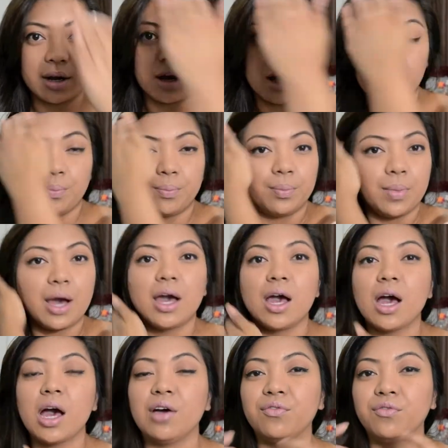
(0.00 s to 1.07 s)
I
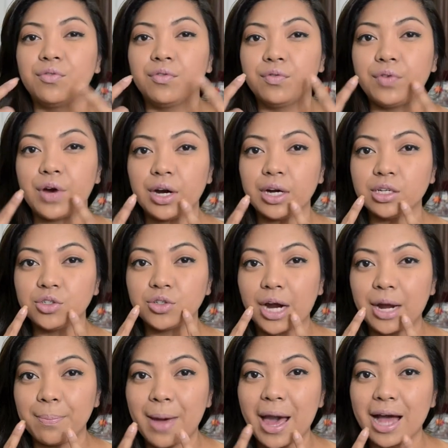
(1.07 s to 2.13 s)
have very
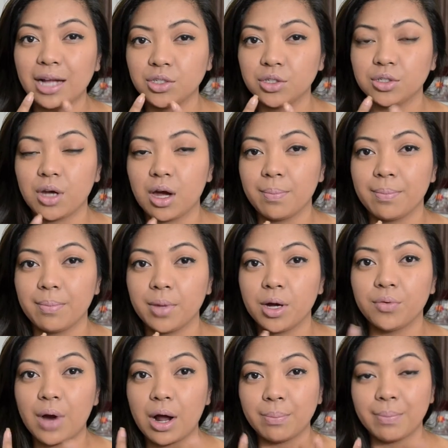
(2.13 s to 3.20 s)
dry patches
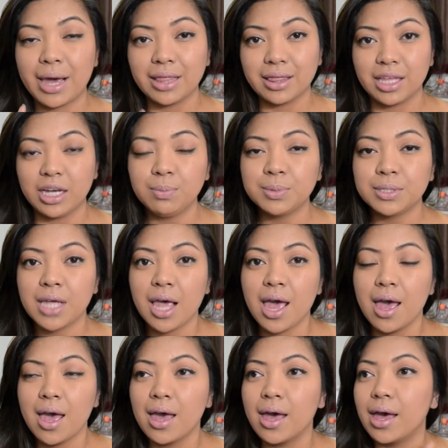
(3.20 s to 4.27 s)
around my lips,
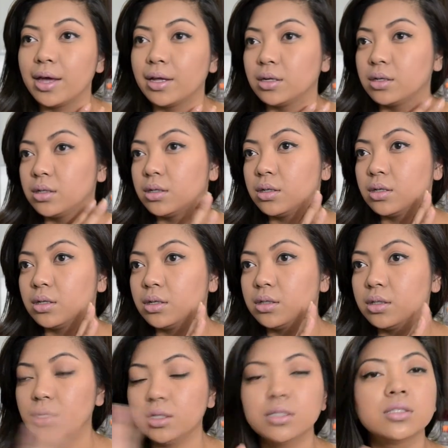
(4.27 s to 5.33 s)
and
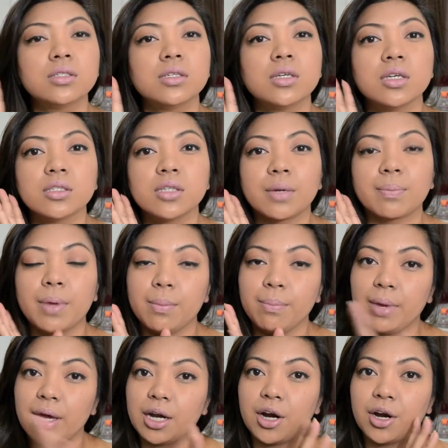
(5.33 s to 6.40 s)
this is like my
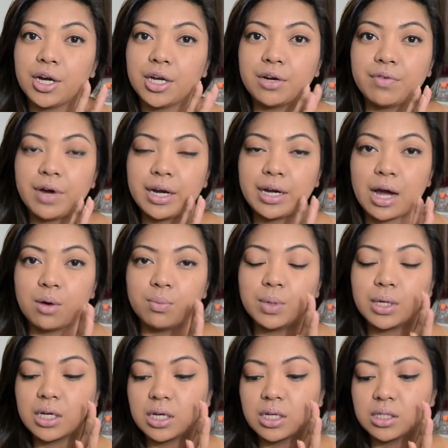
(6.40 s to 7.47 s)
main area right now
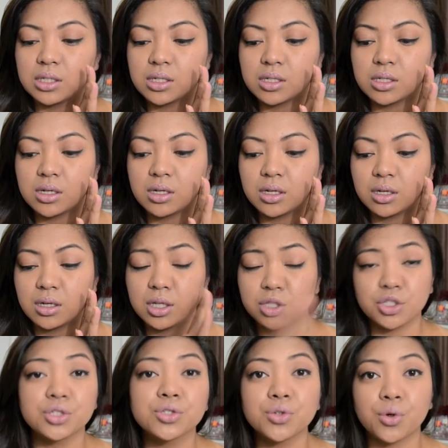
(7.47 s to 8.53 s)
because
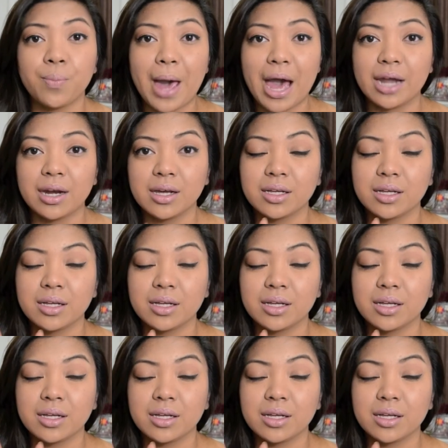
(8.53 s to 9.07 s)
it's just so bad.